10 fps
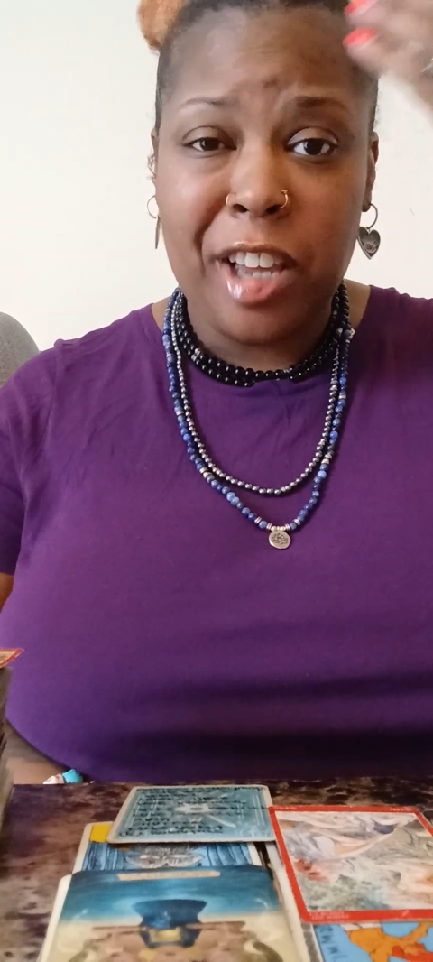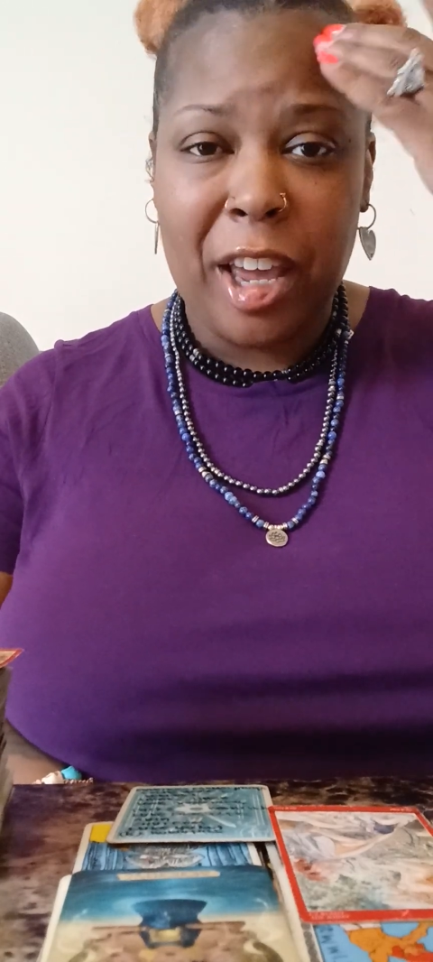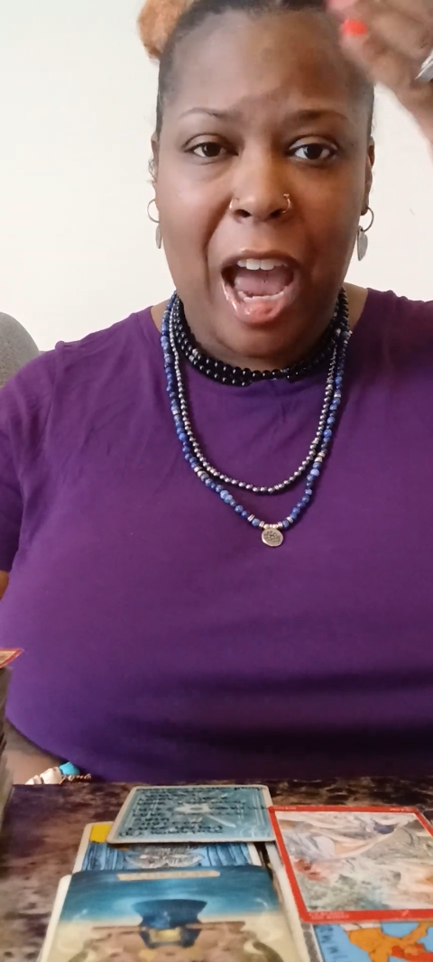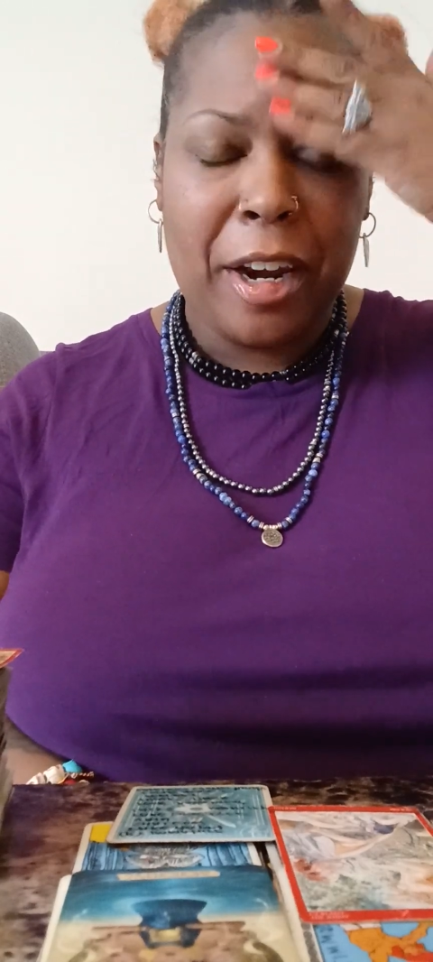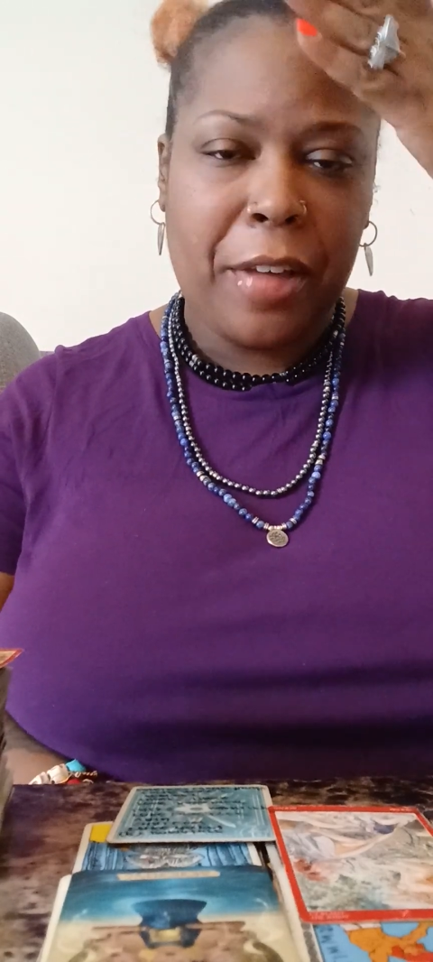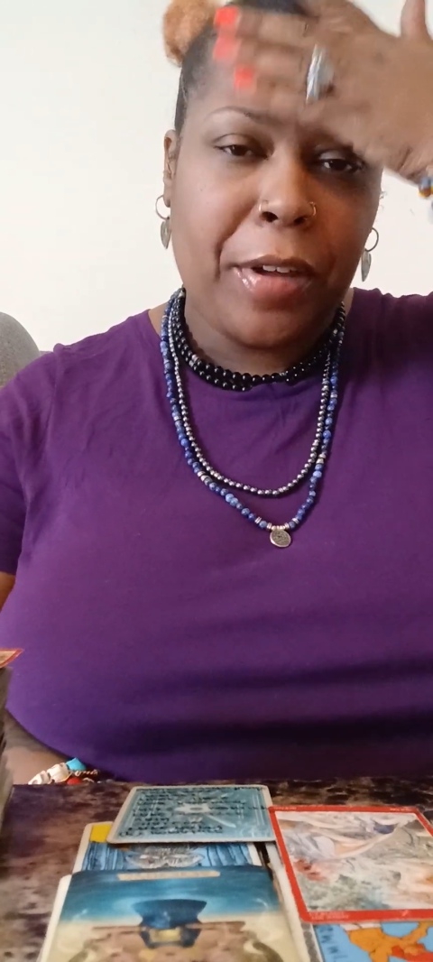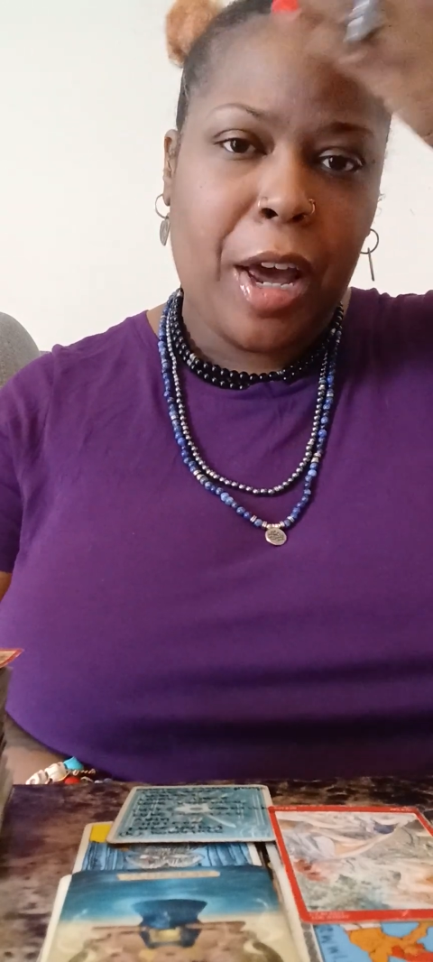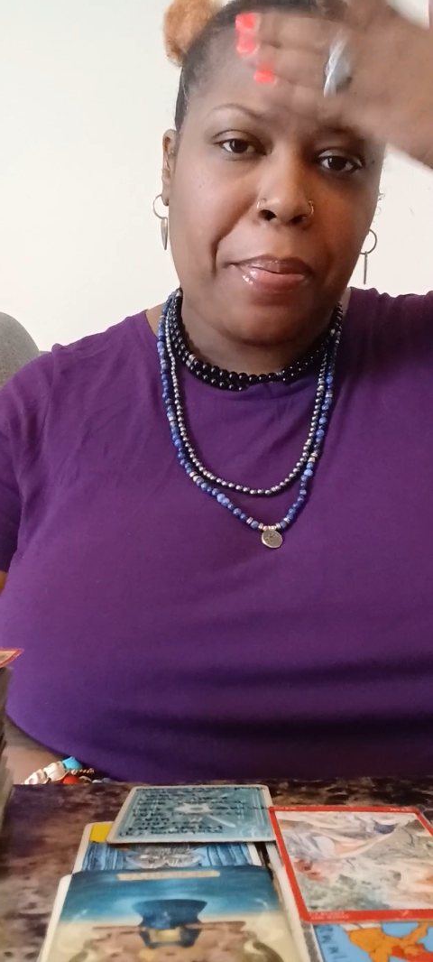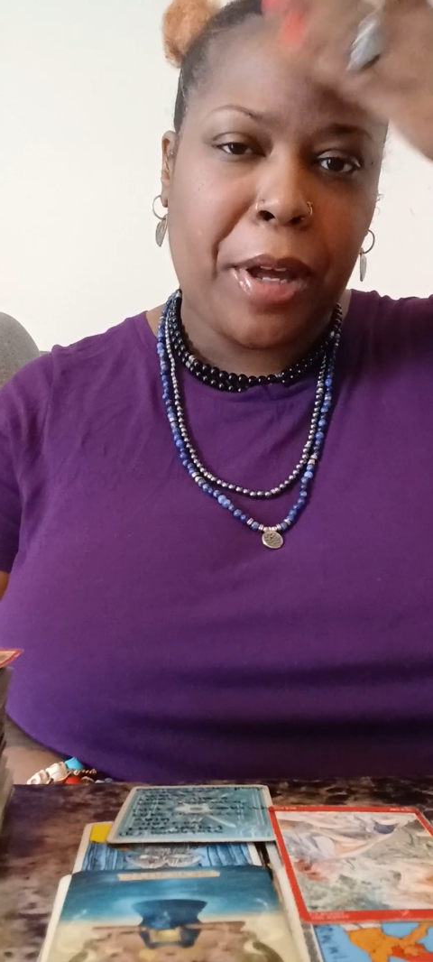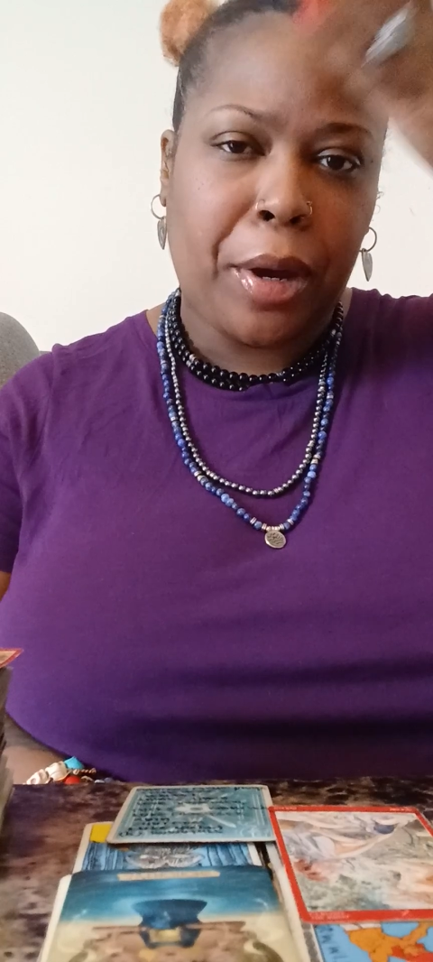they ain't got nothing
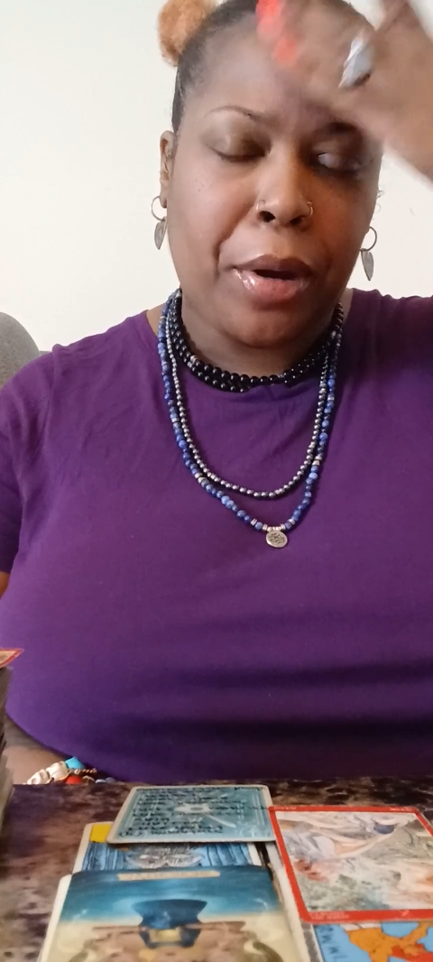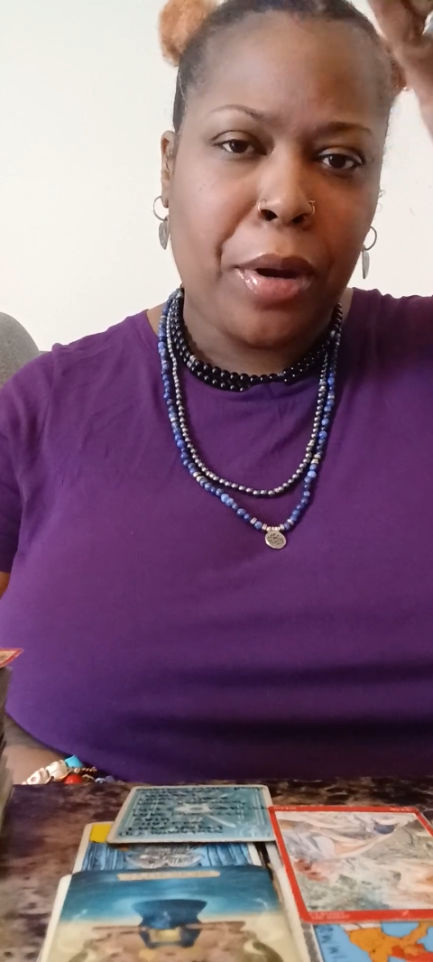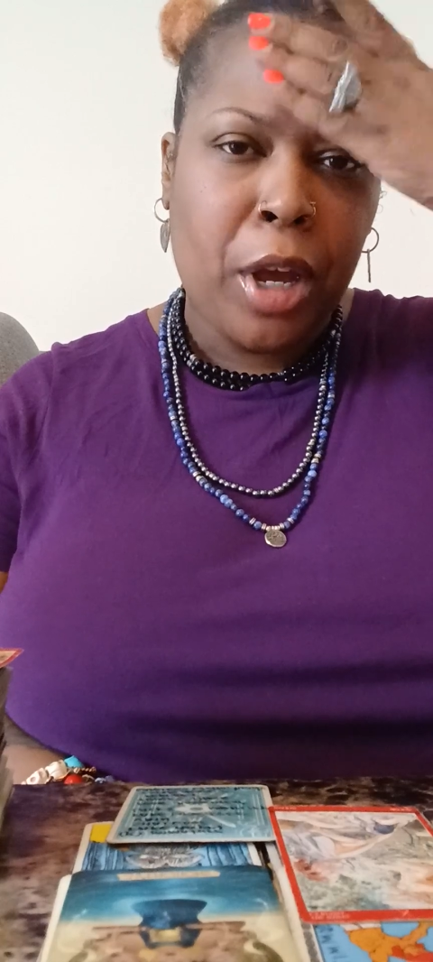up here.